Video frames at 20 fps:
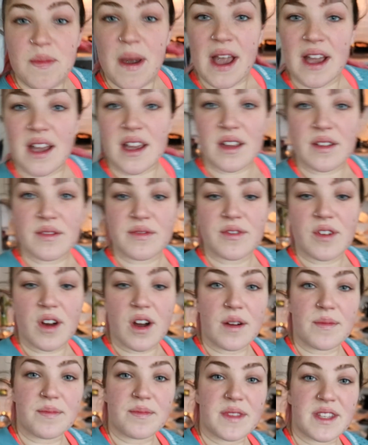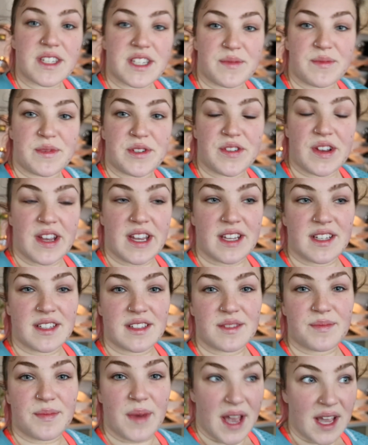back from the gym. We
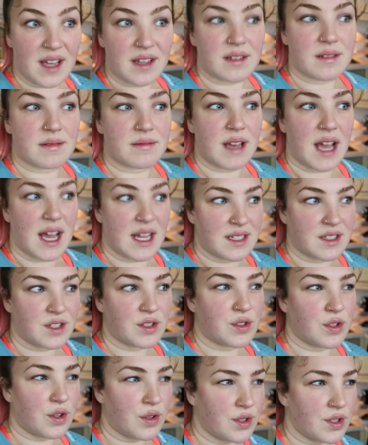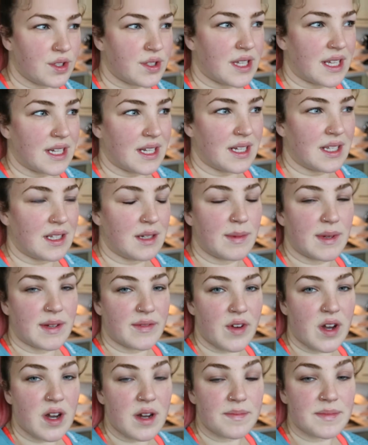trained back and shoulders and a little bit of
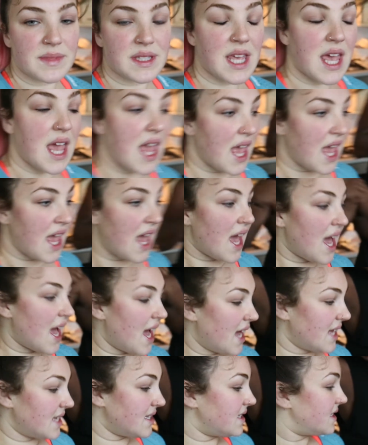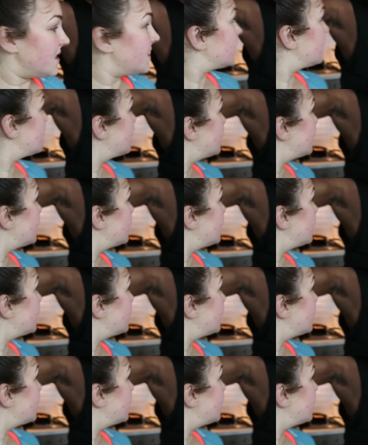arms, and